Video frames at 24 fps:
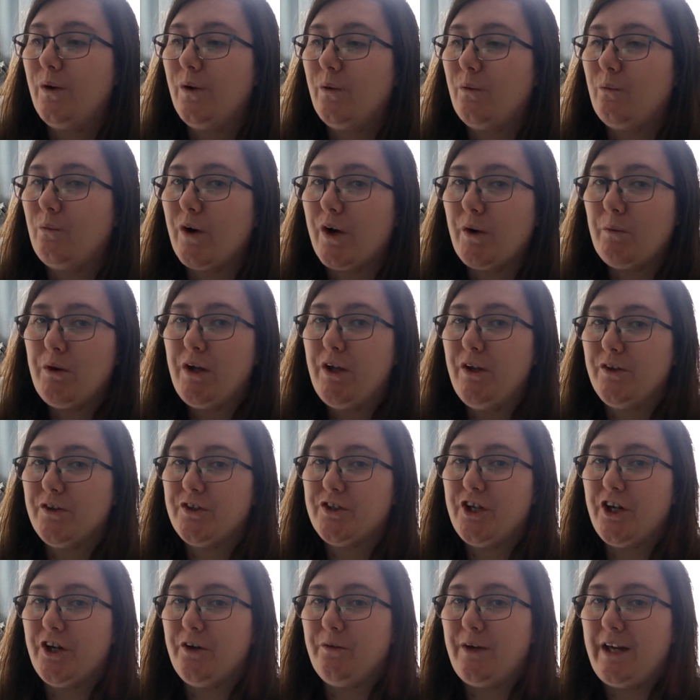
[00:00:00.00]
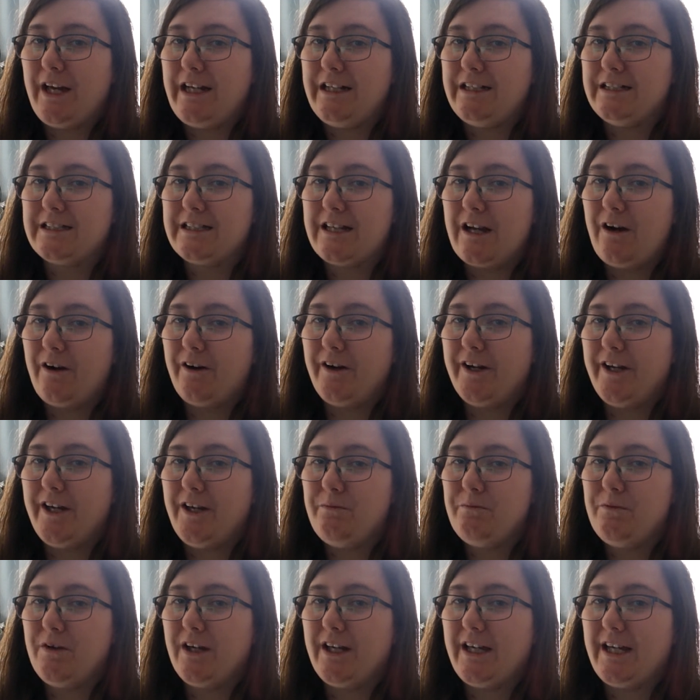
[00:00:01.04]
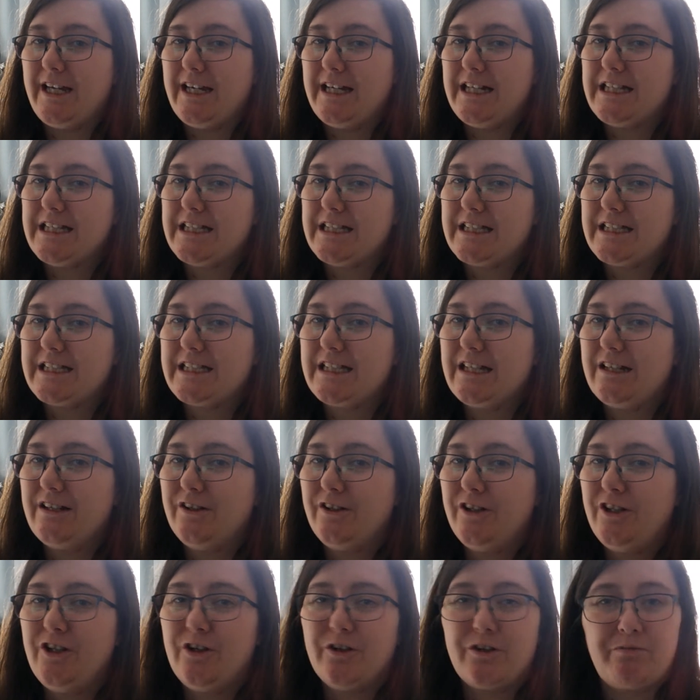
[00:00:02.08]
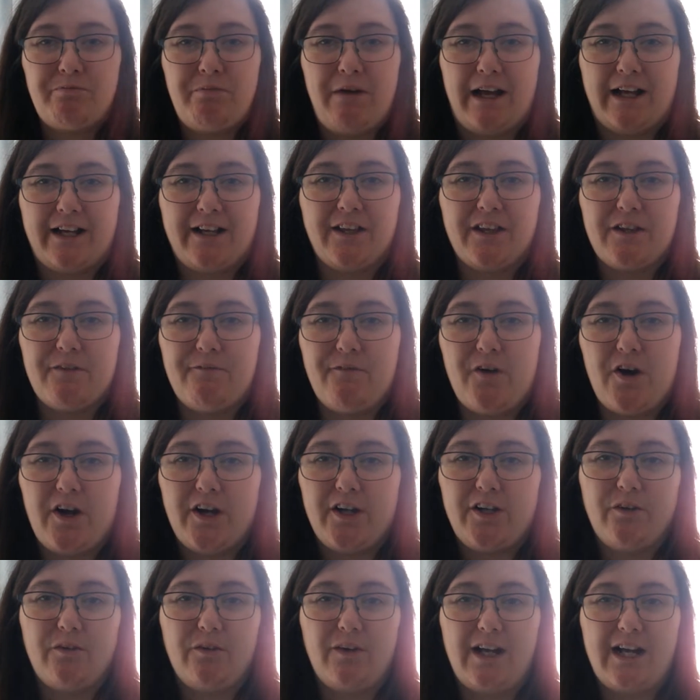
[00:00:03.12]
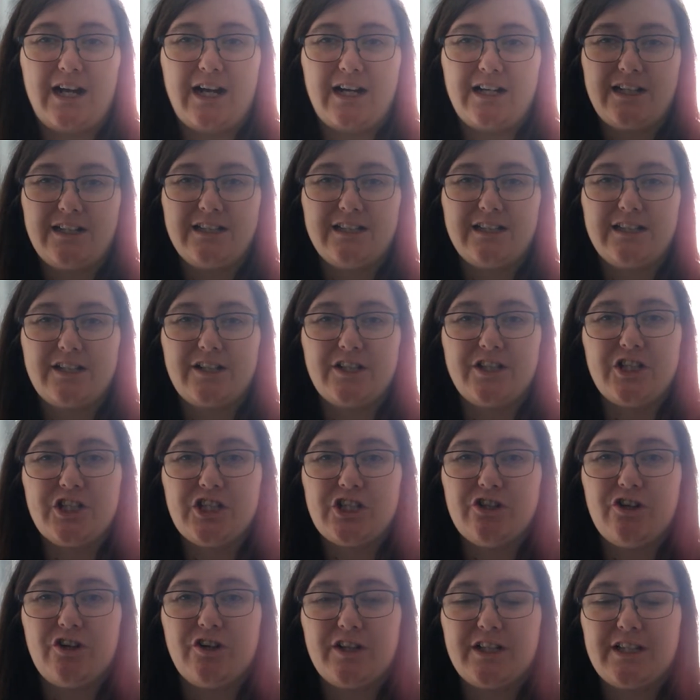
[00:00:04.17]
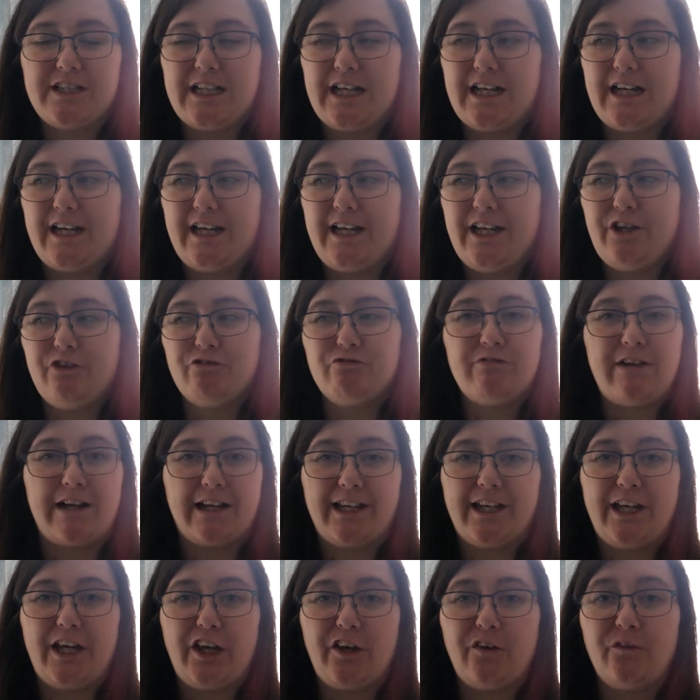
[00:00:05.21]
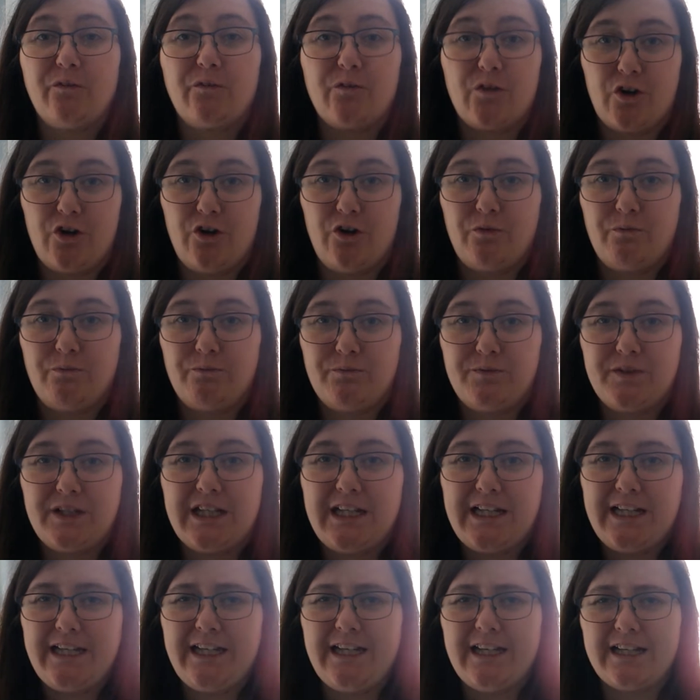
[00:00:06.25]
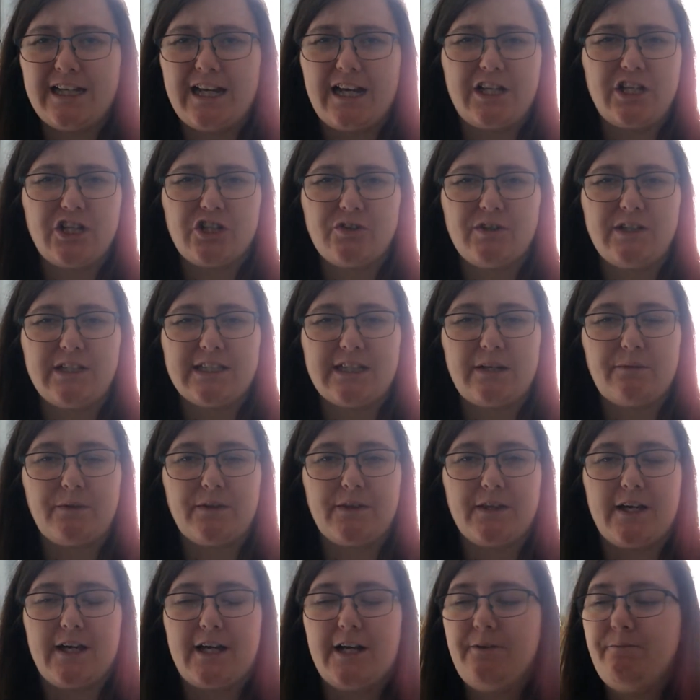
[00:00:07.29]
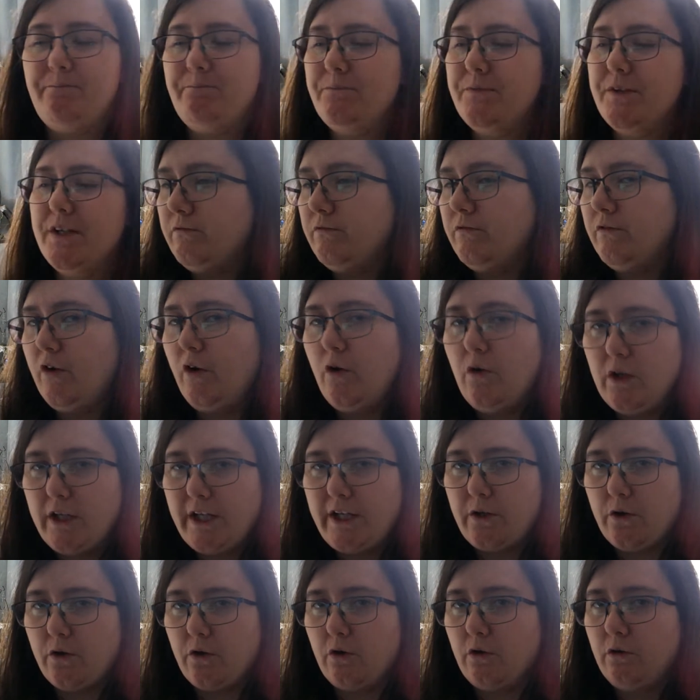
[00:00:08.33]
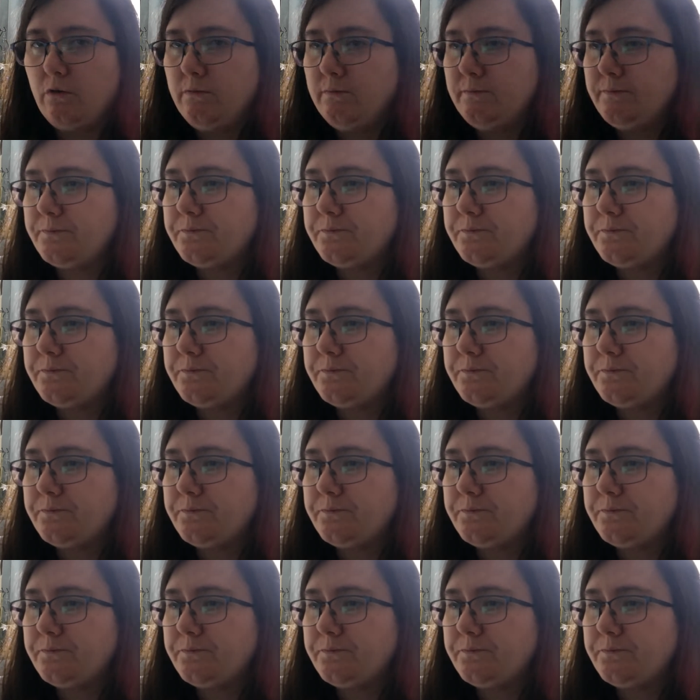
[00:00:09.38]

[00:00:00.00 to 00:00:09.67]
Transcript: what I will do in time is look back at the final and construct a ranking from the entries that were there. All in all,